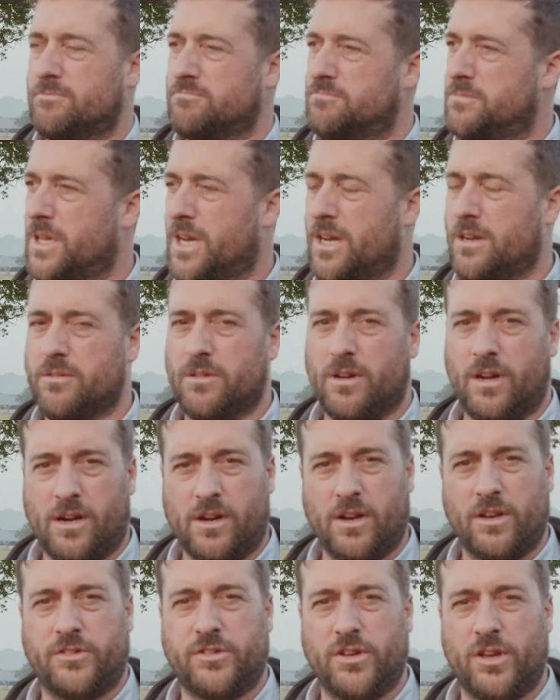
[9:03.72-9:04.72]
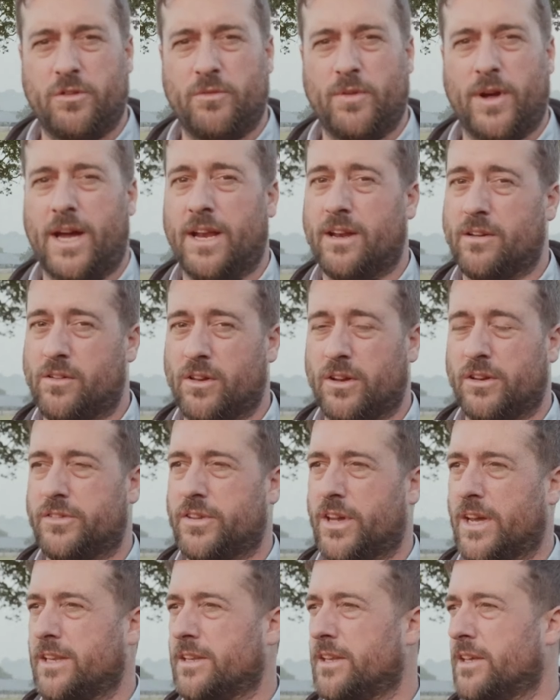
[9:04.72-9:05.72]
no, I've got to turn around, I've got to
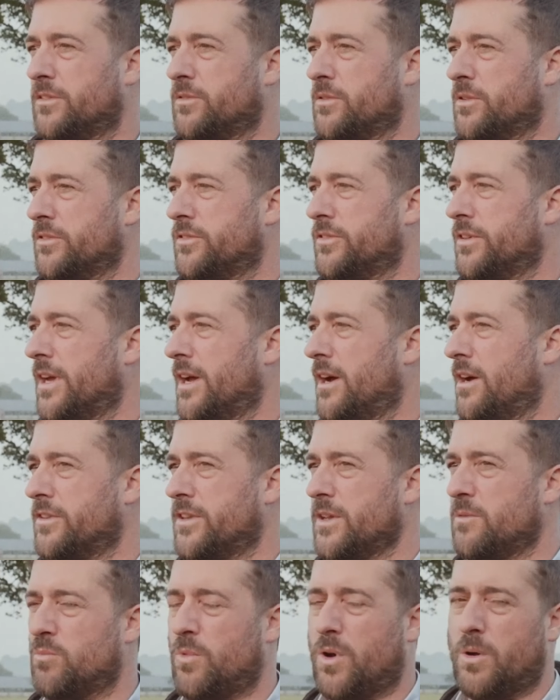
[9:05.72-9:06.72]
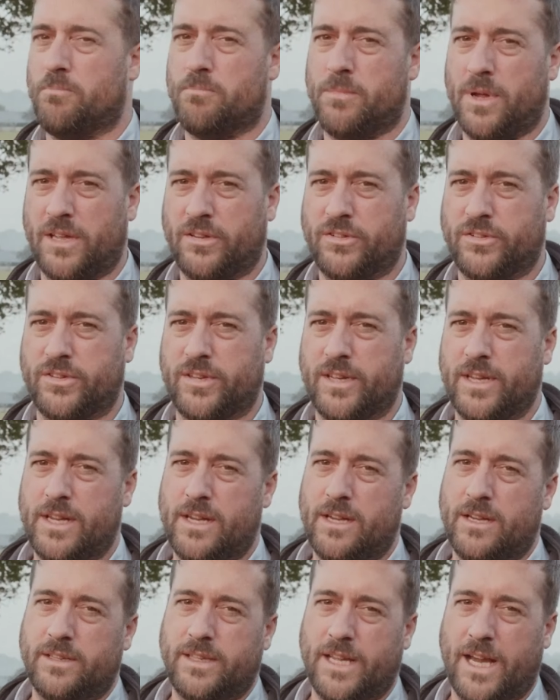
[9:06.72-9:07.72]
take this, because I didn't want mist
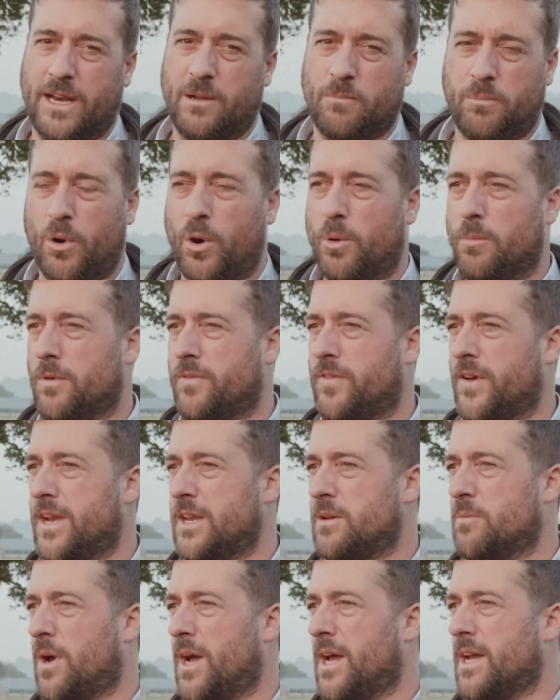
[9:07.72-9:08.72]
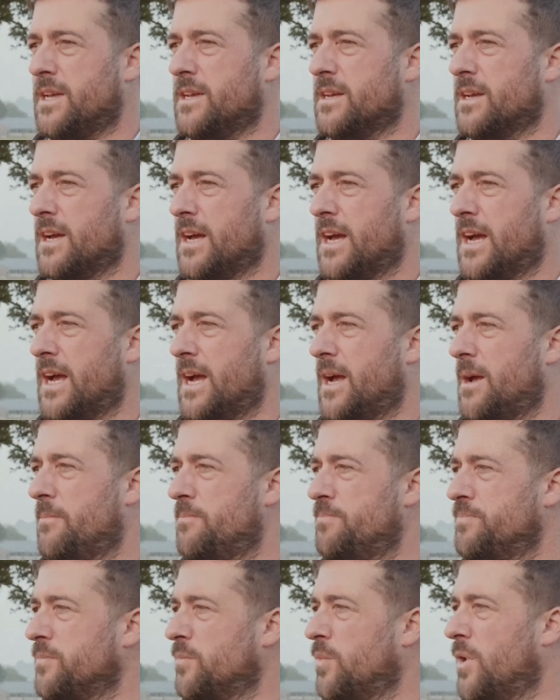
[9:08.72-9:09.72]
down at Bournemouth anyway.
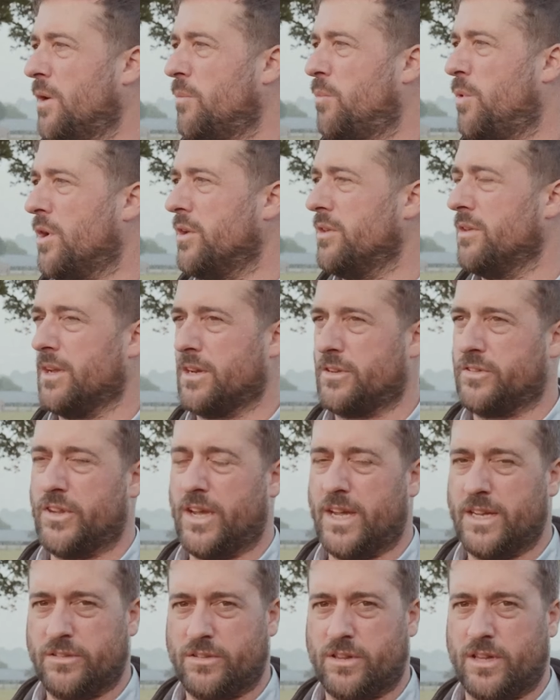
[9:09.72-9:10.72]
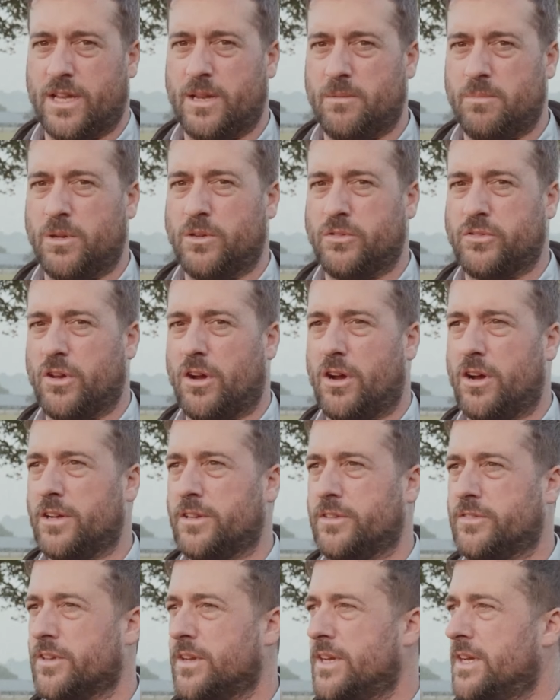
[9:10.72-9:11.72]
What I want, like I say, is clear blue
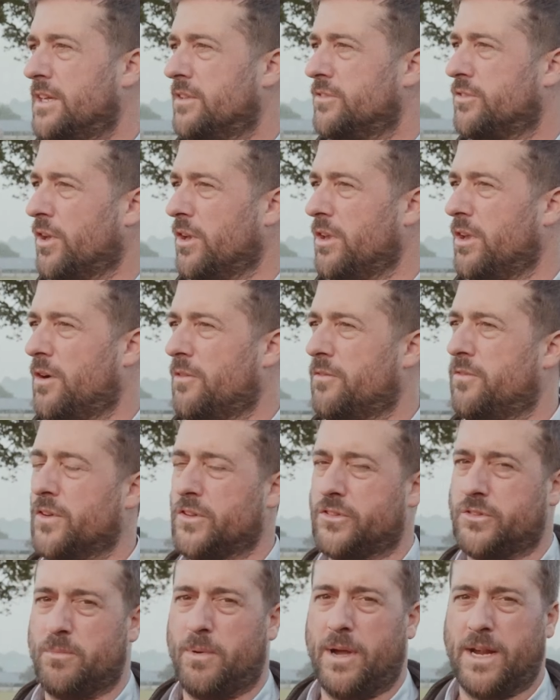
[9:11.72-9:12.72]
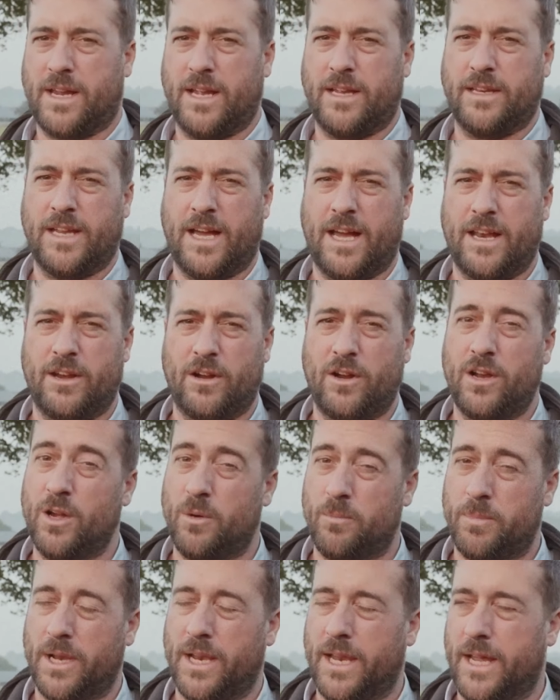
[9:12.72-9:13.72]
skies, so I'm not fussed about getting down there a little
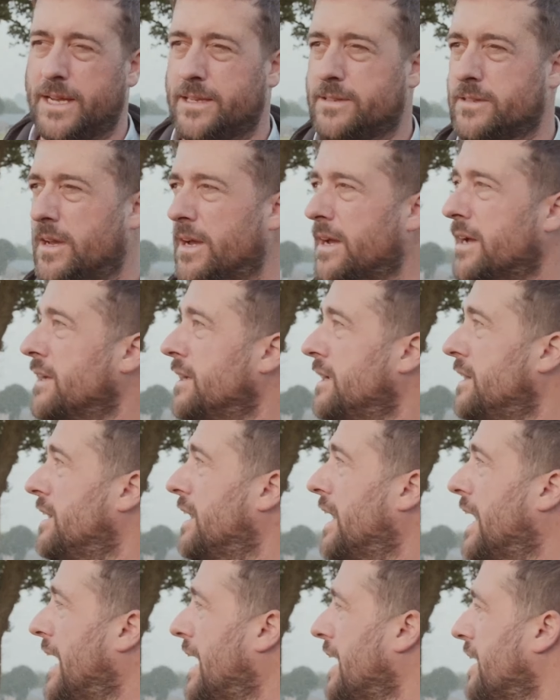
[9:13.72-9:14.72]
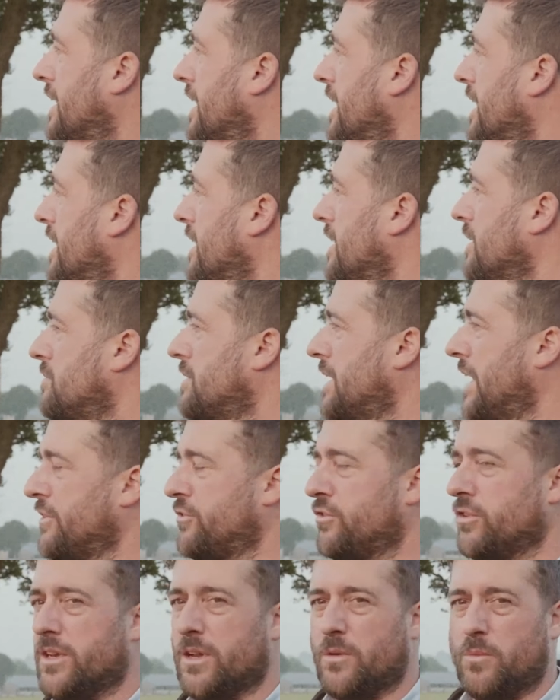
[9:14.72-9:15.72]
bit later and
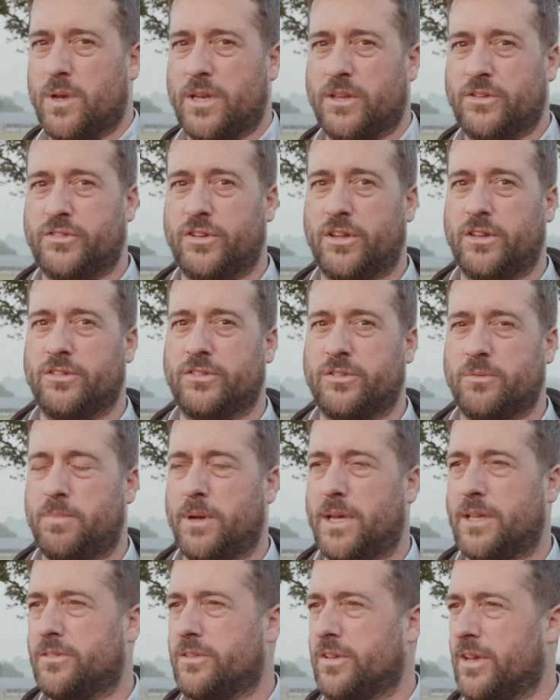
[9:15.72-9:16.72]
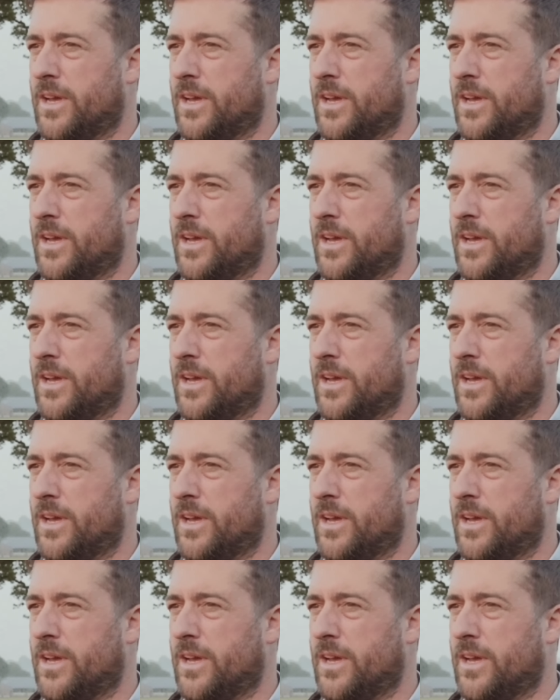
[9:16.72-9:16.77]
capturing it when the sun's a bit